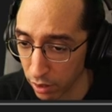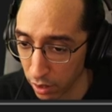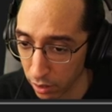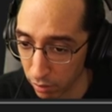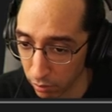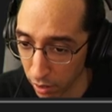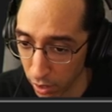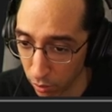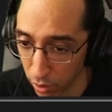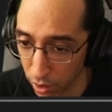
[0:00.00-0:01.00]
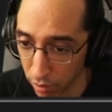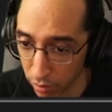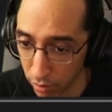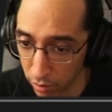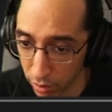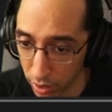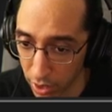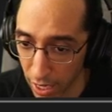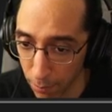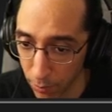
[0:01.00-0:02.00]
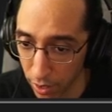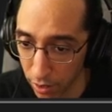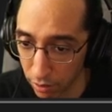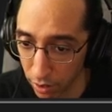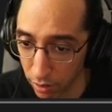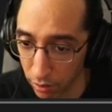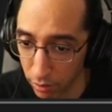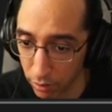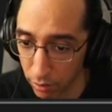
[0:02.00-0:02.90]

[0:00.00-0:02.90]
to, you know, cap this and